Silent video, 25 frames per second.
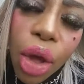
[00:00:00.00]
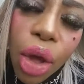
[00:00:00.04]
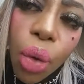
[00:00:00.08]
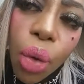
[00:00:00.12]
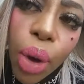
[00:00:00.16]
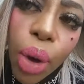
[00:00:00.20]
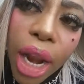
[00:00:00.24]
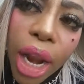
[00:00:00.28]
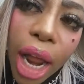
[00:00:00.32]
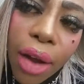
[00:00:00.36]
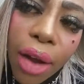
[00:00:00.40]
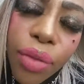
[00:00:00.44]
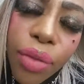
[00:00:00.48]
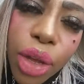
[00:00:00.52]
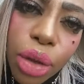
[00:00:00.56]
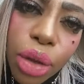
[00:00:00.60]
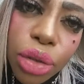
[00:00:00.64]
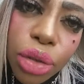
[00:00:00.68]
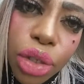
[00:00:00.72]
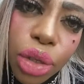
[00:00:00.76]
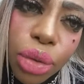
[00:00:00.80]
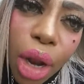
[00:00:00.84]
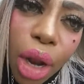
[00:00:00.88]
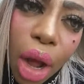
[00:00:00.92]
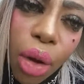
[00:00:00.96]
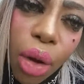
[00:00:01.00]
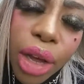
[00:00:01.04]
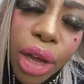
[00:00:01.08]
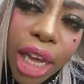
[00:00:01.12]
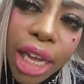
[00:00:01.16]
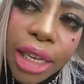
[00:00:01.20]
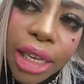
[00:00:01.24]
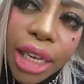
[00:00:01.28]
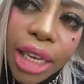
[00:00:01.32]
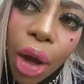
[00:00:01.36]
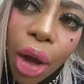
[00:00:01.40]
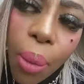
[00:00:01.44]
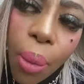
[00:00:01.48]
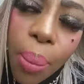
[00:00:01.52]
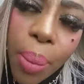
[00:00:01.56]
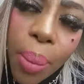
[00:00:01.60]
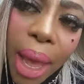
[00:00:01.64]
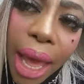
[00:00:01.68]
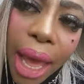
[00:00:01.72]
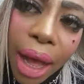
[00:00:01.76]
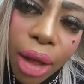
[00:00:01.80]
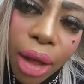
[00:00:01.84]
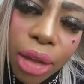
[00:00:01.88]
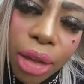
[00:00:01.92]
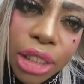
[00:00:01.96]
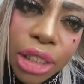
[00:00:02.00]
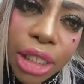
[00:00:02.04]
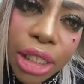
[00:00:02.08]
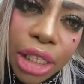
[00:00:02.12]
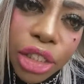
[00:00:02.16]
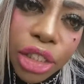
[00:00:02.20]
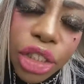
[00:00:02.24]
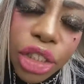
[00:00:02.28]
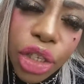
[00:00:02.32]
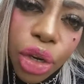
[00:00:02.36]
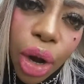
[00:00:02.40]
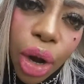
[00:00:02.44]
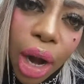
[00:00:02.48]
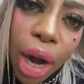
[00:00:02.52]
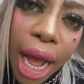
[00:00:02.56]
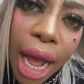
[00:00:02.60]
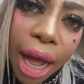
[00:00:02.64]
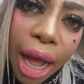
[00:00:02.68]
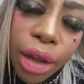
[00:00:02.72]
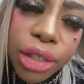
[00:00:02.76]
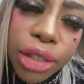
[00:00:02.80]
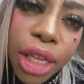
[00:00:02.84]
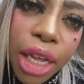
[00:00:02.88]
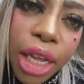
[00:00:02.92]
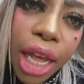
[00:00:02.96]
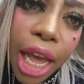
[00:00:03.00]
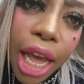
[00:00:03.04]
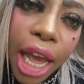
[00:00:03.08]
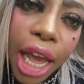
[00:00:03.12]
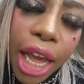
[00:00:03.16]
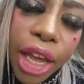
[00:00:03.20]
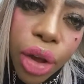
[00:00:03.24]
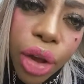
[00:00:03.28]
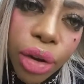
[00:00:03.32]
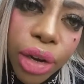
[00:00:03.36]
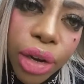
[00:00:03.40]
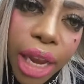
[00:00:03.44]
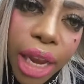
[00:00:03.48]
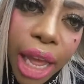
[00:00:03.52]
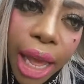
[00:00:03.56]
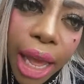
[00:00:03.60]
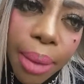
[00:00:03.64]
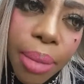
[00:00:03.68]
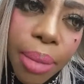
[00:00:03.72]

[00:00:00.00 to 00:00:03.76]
Whatever you do, don't get no mail sent to your house in your name.